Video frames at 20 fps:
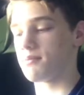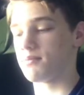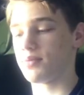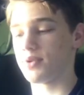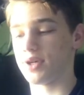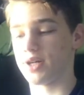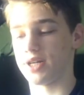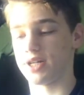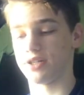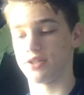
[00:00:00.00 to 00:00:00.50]

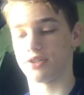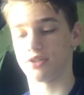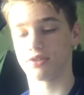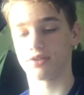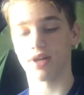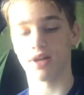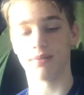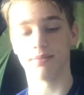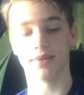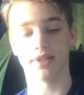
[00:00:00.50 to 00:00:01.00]
put it in
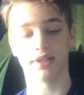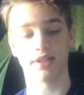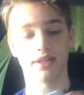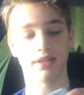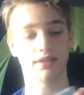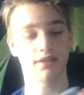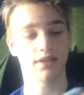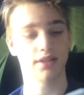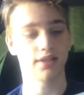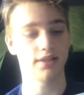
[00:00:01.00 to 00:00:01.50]
straight. But
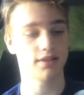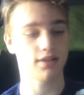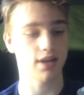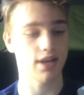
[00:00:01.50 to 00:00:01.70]
this is